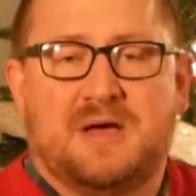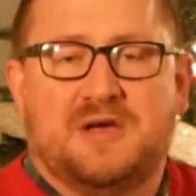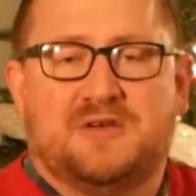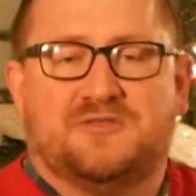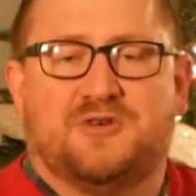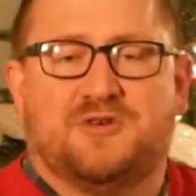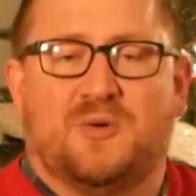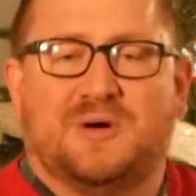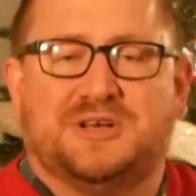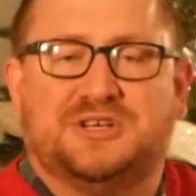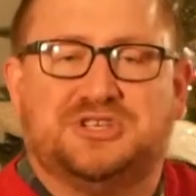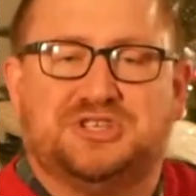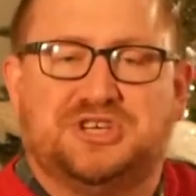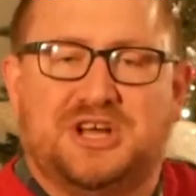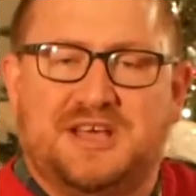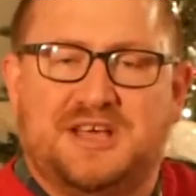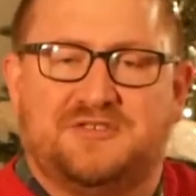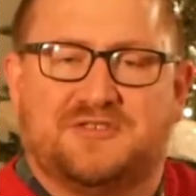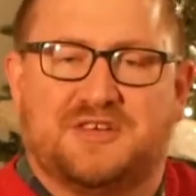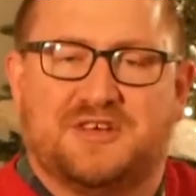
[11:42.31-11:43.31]
So in
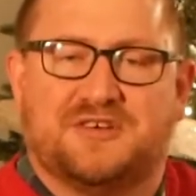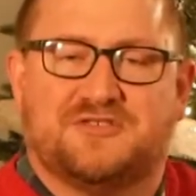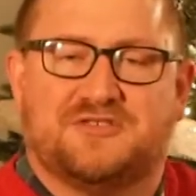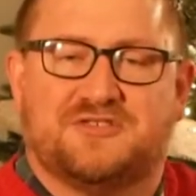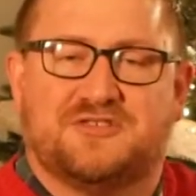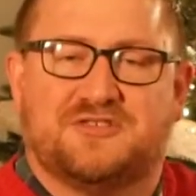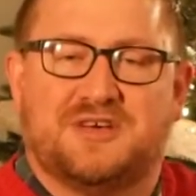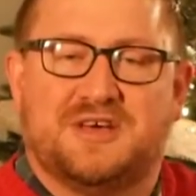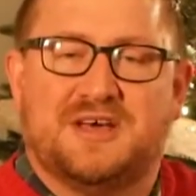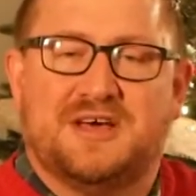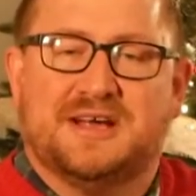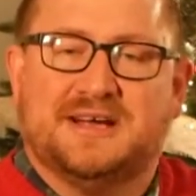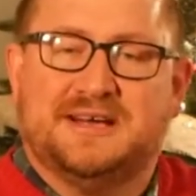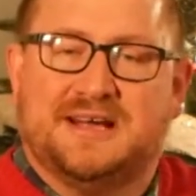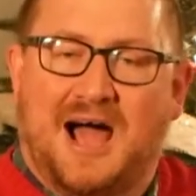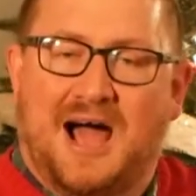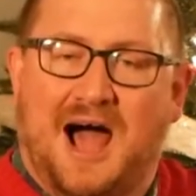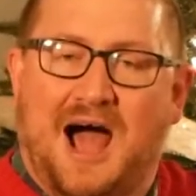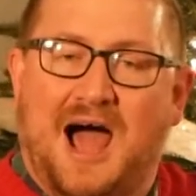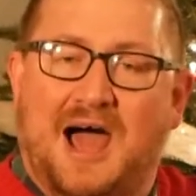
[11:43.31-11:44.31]
Jesus,
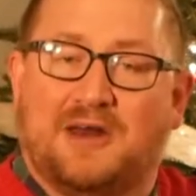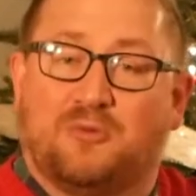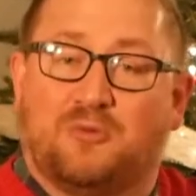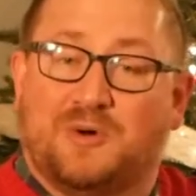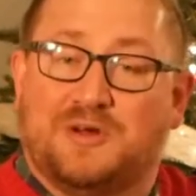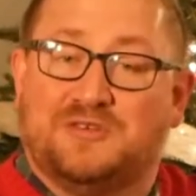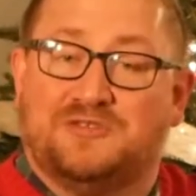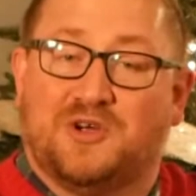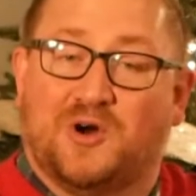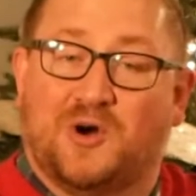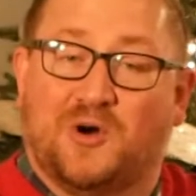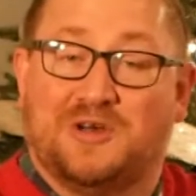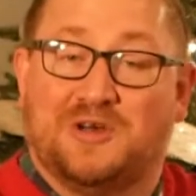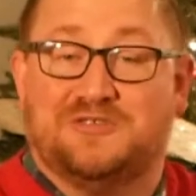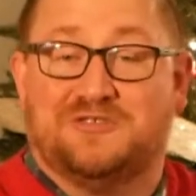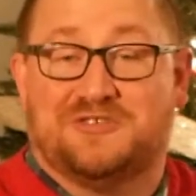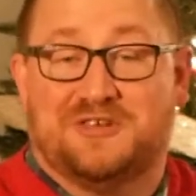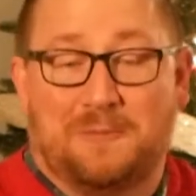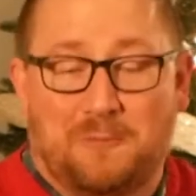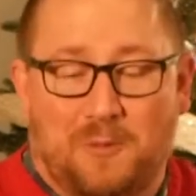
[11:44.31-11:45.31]
God returned. In
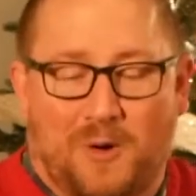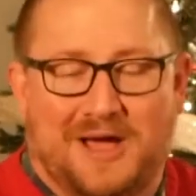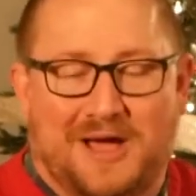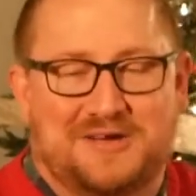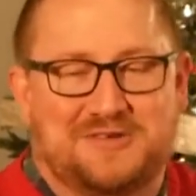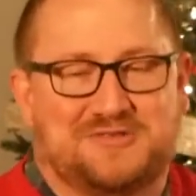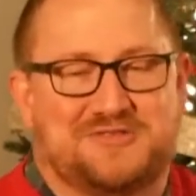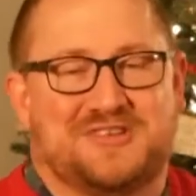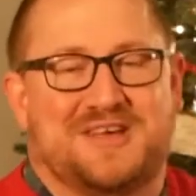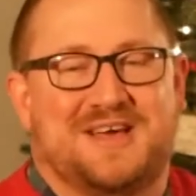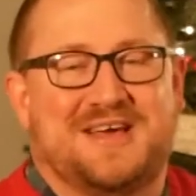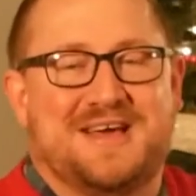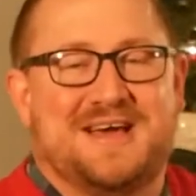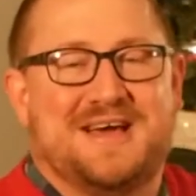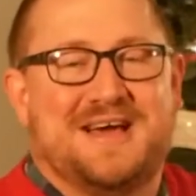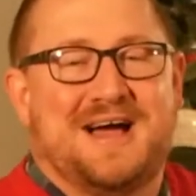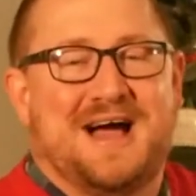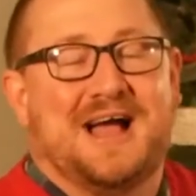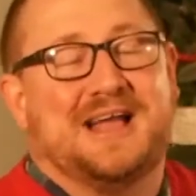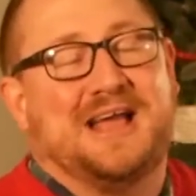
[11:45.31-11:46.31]
some ways,
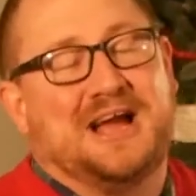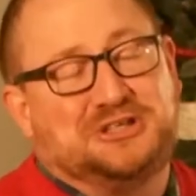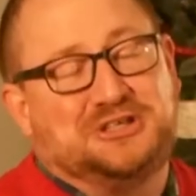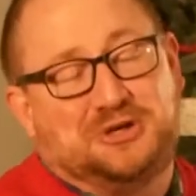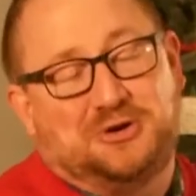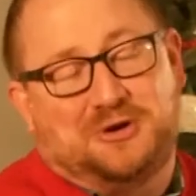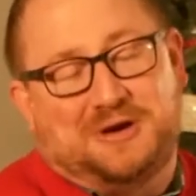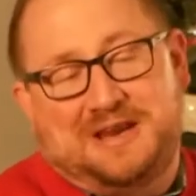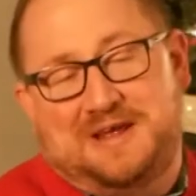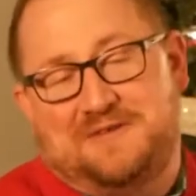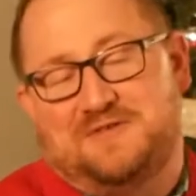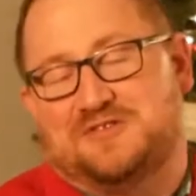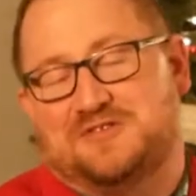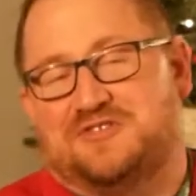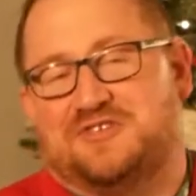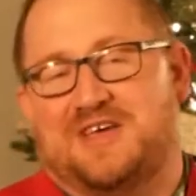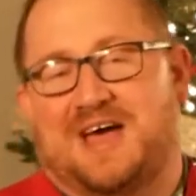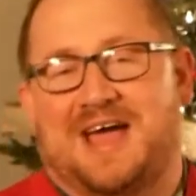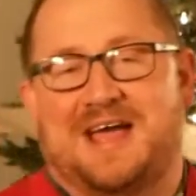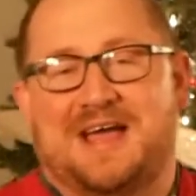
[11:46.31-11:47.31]
I guess you could even
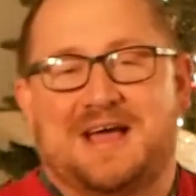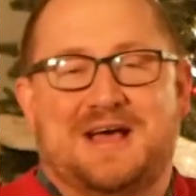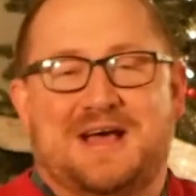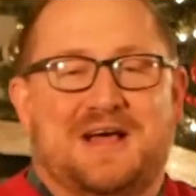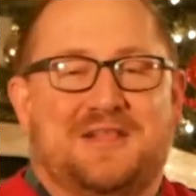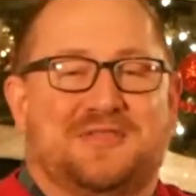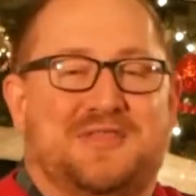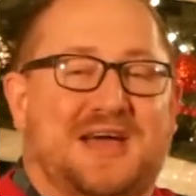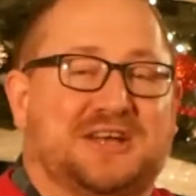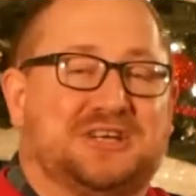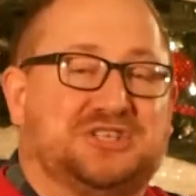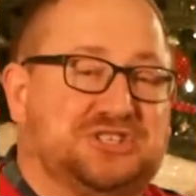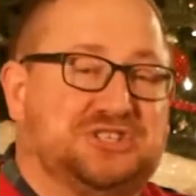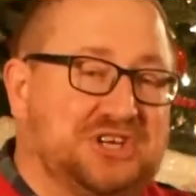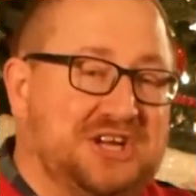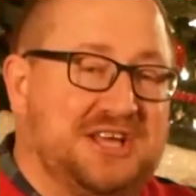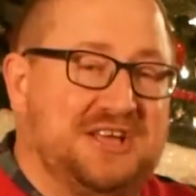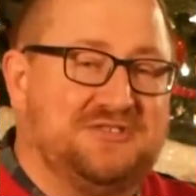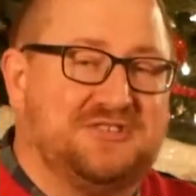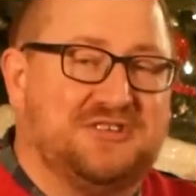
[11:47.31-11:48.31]
say that
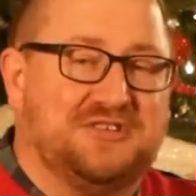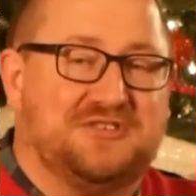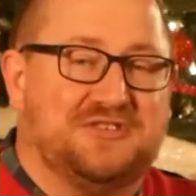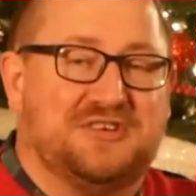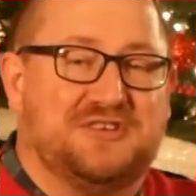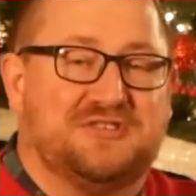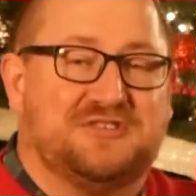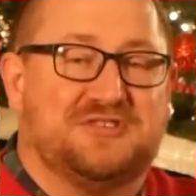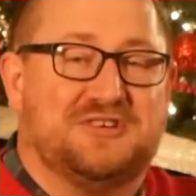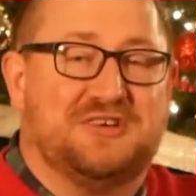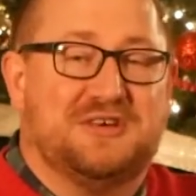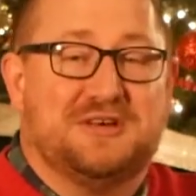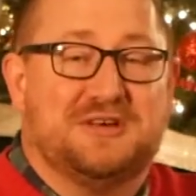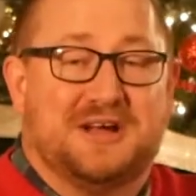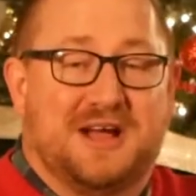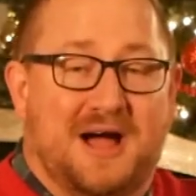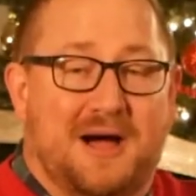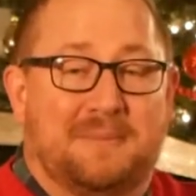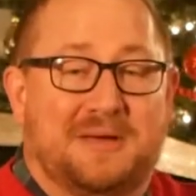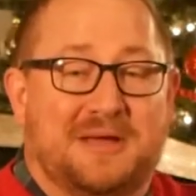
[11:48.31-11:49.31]
Jesus'
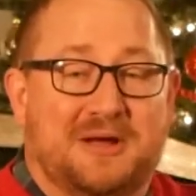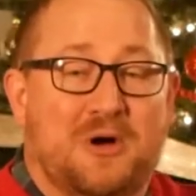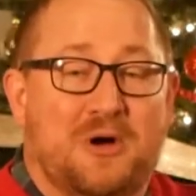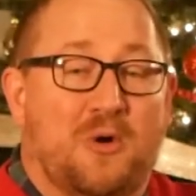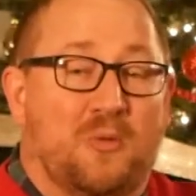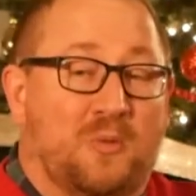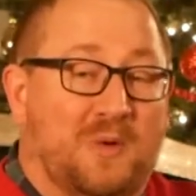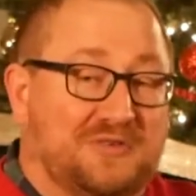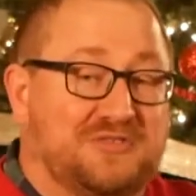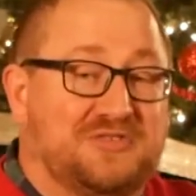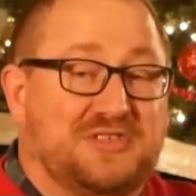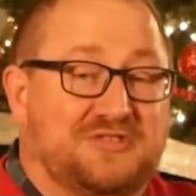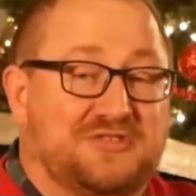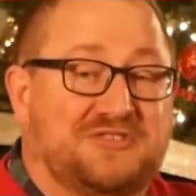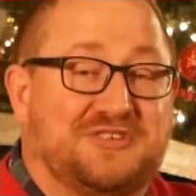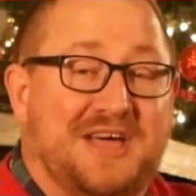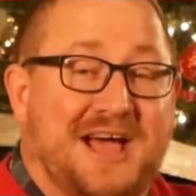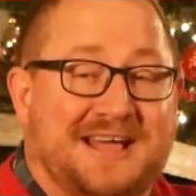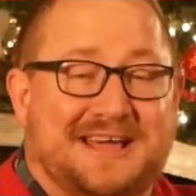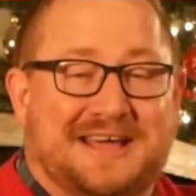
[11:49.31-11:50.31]
coming was the
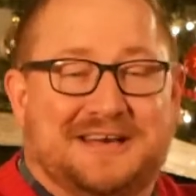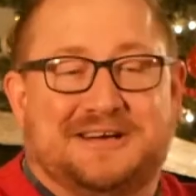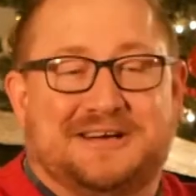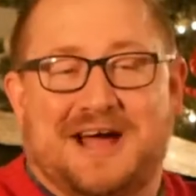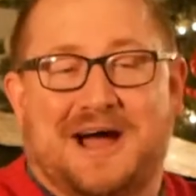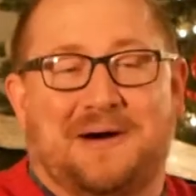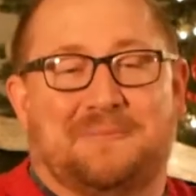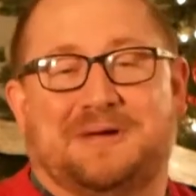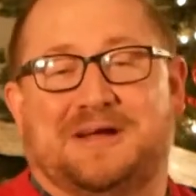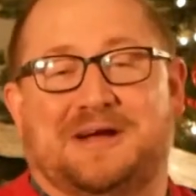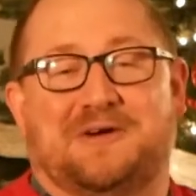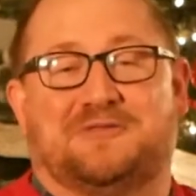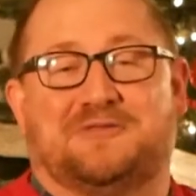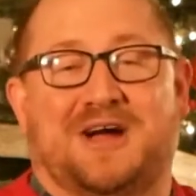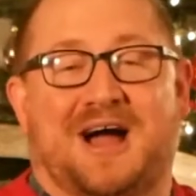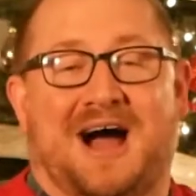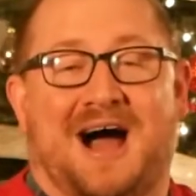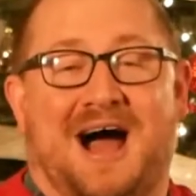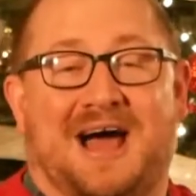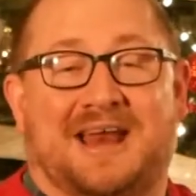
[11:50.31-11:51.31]
second coming of
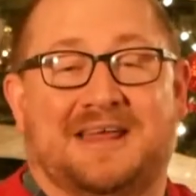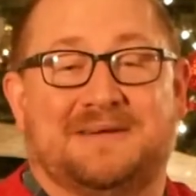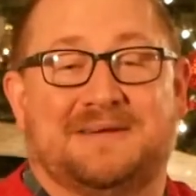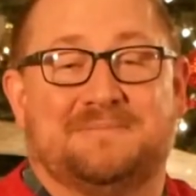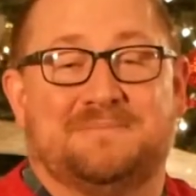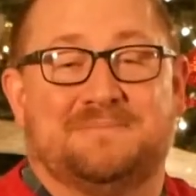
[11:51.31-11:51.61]
God.